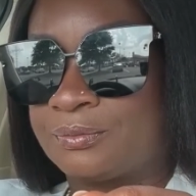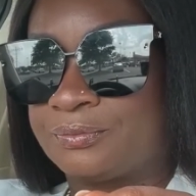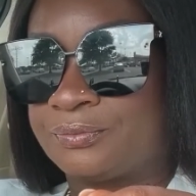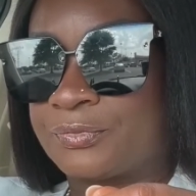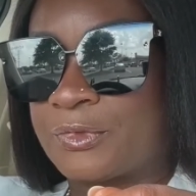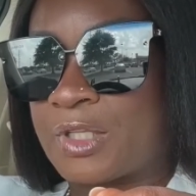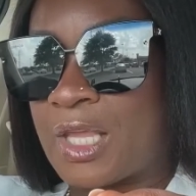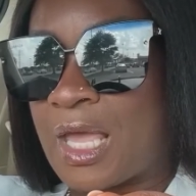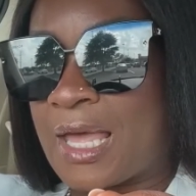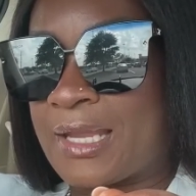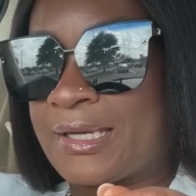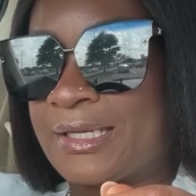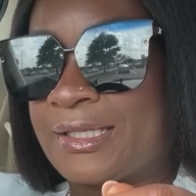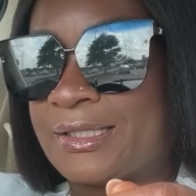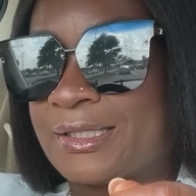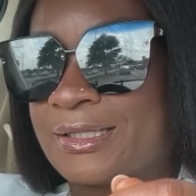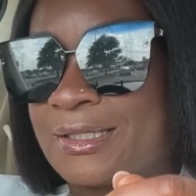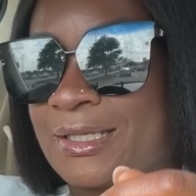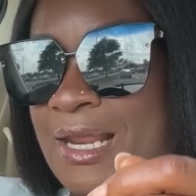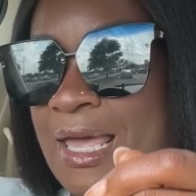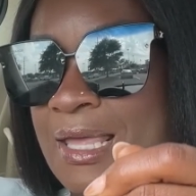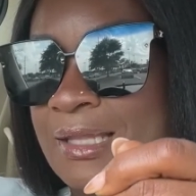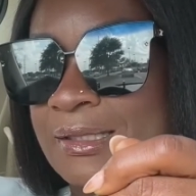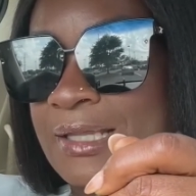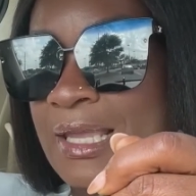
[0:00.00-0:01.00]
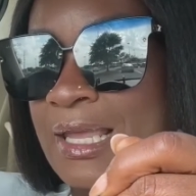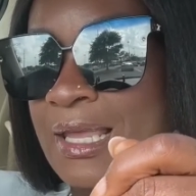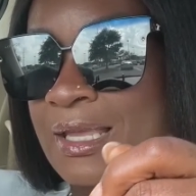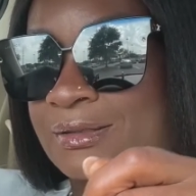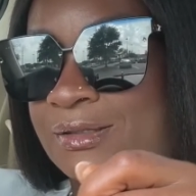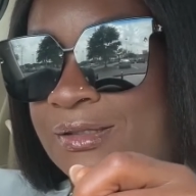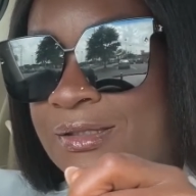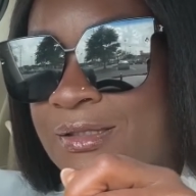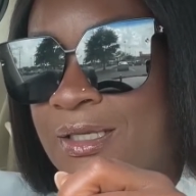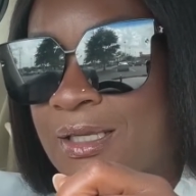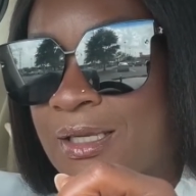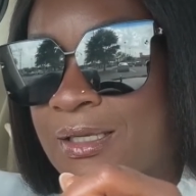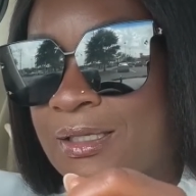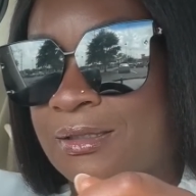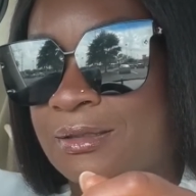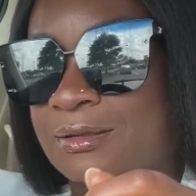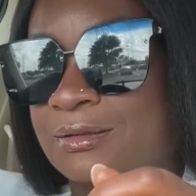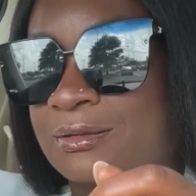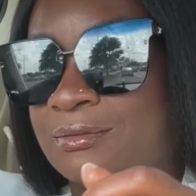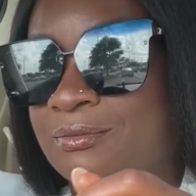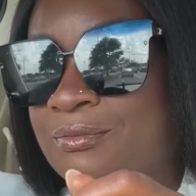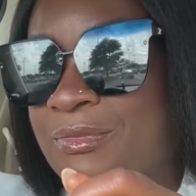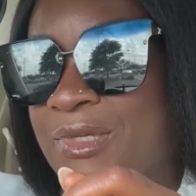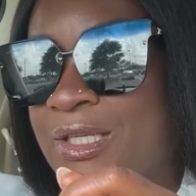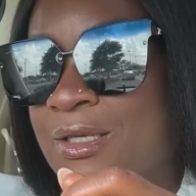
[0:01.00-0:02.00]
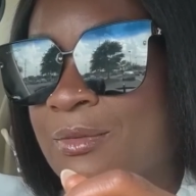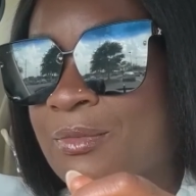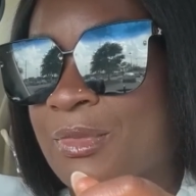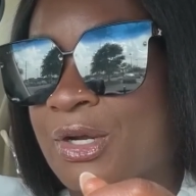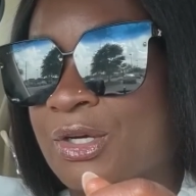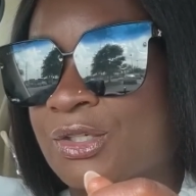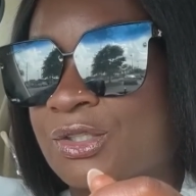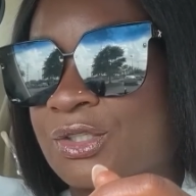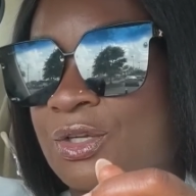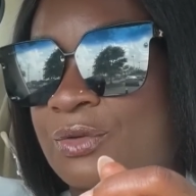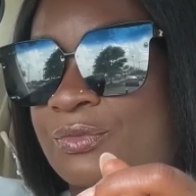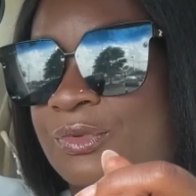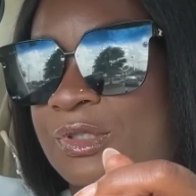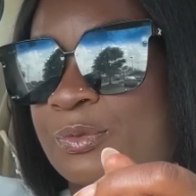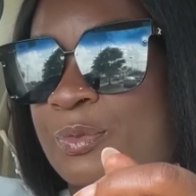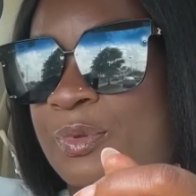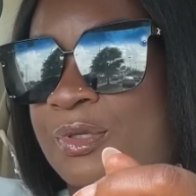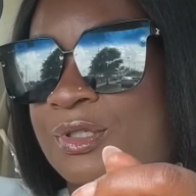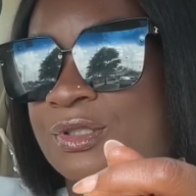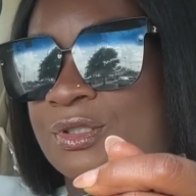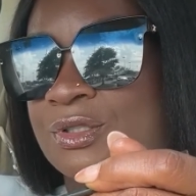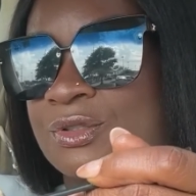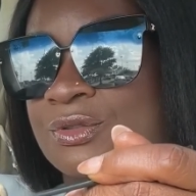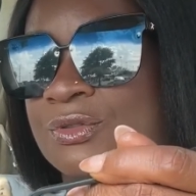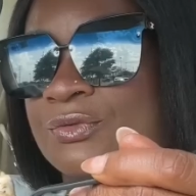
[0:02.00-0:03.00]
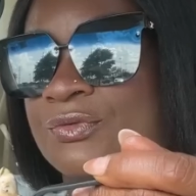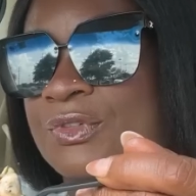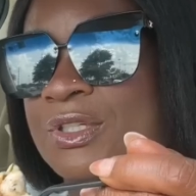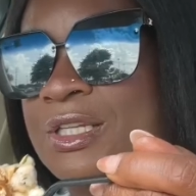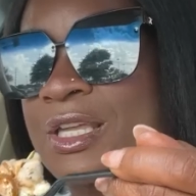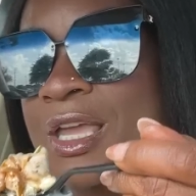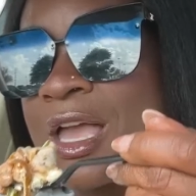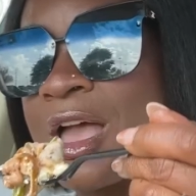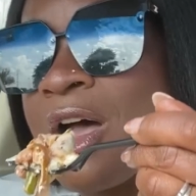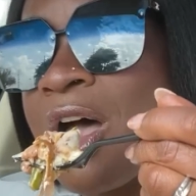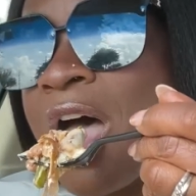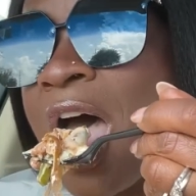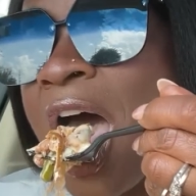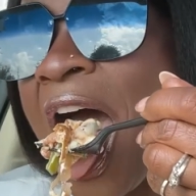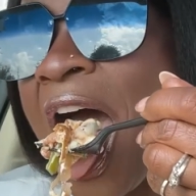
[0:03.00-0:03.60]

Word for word: Yeah, I need to get out the house today. Me and Marisha was supposed to do a video.